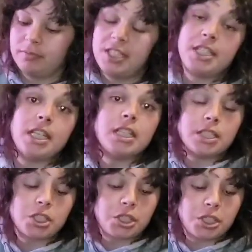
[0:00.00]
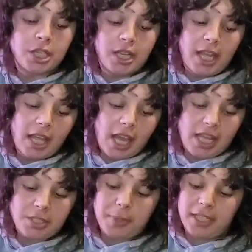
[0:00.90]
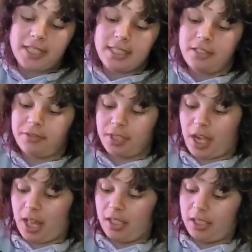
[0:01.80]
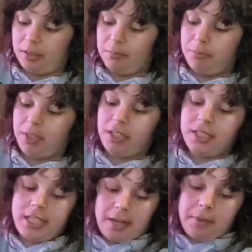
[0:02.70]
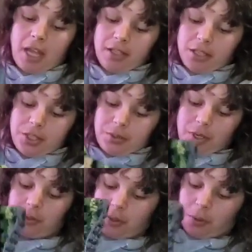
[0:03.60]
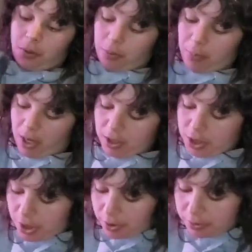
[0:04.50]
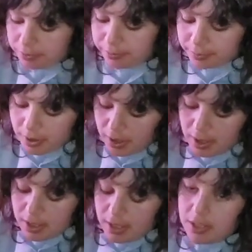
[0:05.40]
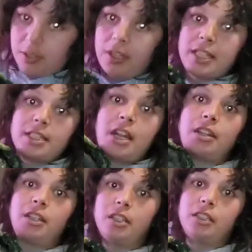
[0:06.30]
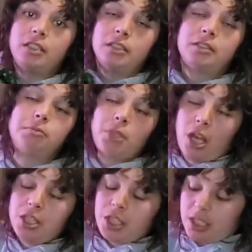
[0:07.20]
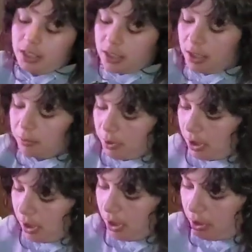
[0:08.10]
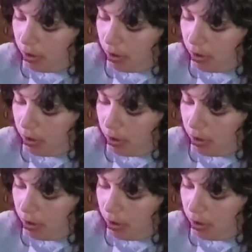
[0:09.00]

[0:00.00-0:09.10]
stitch, as well as a different color, but the same colors throughout the whole poncho. So that's another project that I'm working